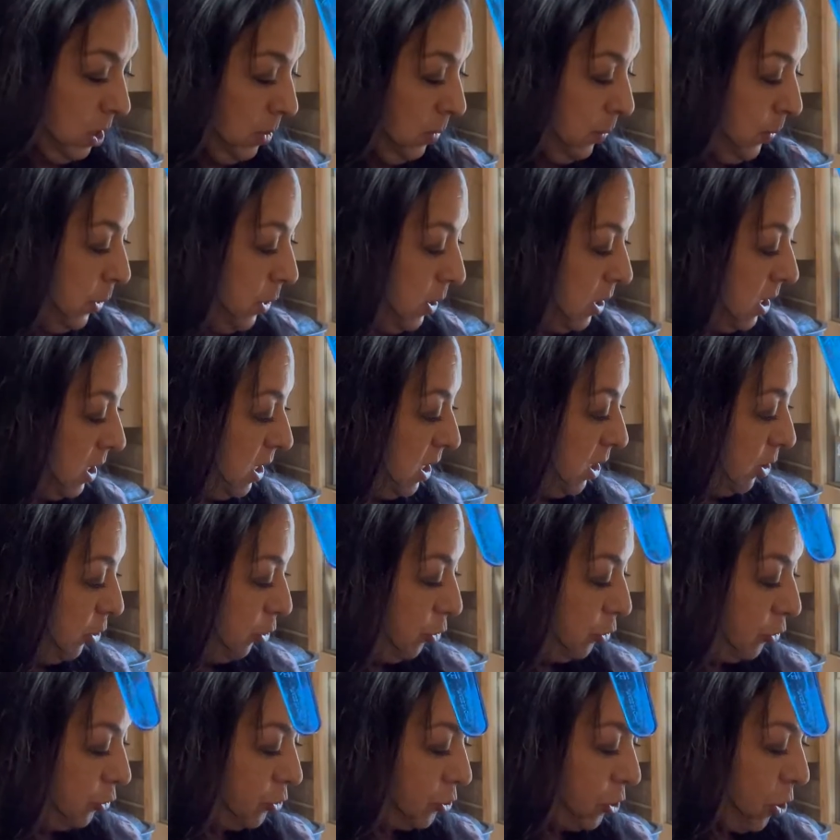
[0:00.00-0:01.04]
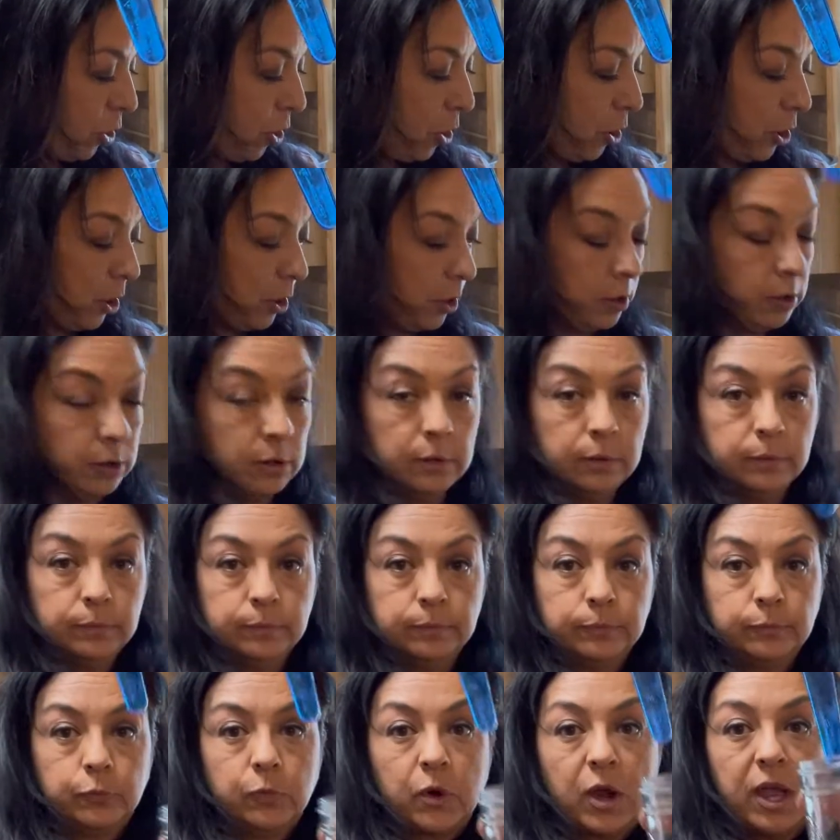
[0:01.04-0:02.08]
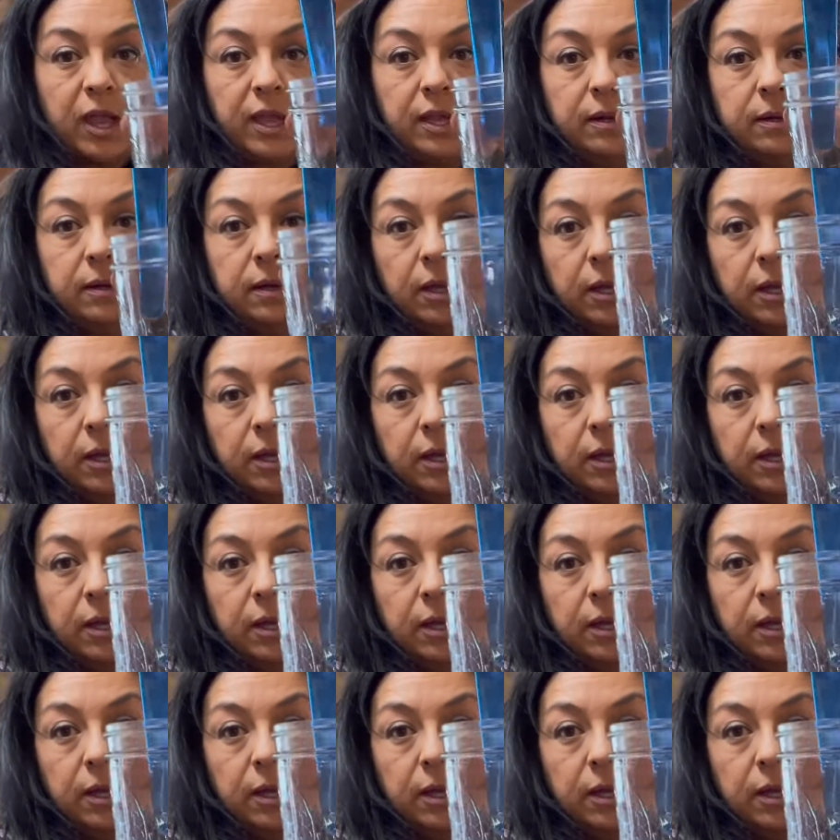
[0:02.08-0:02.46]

put it in your jar, right?